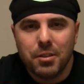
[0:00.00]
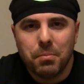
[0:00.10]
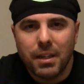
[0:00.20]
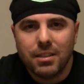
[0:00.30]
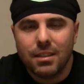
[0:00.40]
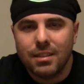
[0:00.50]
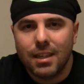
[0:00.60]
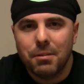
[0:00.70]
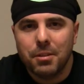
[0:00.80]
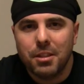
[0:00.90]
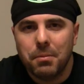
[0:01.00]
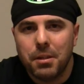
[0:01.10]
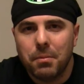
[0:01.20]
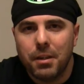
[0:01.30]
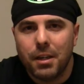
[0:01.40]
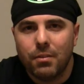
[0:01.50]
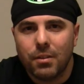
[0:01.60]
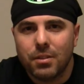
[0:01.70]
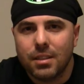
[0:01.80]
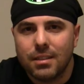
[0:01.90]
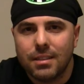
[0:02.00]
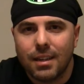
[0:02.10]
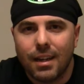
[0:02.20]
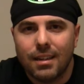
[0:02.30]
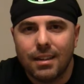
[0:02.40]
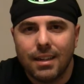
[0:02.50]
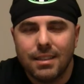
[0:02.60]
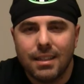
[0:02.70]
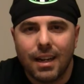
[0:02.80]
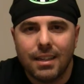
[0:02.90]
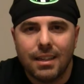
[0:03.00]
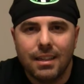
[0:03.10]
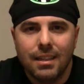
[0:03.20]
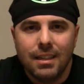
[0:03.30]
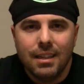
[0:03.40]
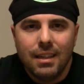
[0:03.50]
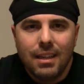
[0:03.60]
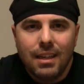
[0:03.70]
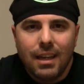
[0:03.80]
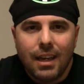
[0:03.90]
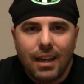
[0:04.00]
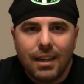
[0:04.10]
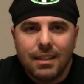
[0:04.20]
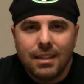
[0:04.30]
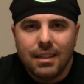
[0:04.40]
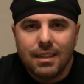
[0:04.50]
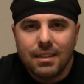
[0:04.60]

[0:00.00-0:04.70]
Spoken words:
He's basically stayed with the WWF ever since he signed in 1990. And